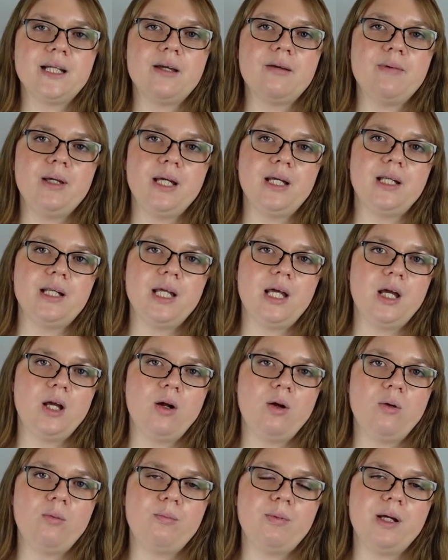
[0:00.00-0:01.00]
I made,
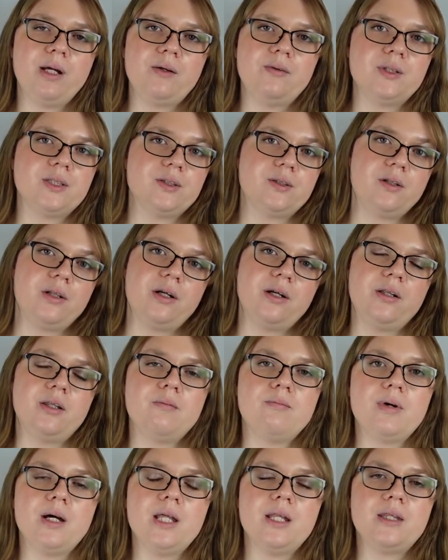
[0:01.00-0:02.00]
but it was earlier in the
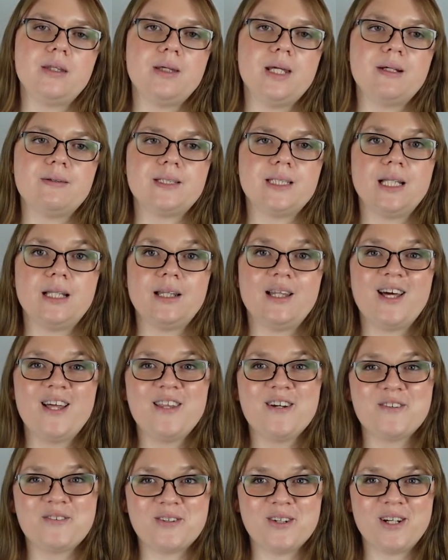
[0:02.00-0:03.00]
month, it was a
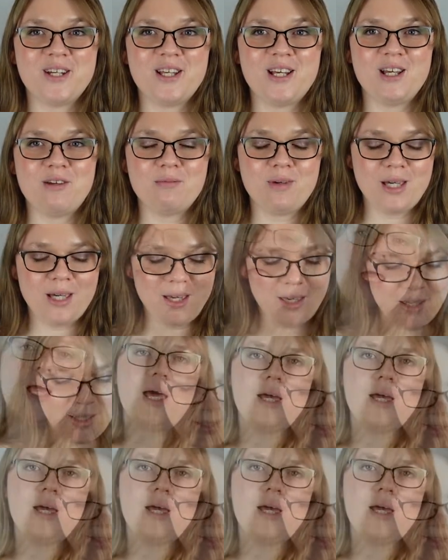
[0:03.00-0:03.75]
leatherworking make.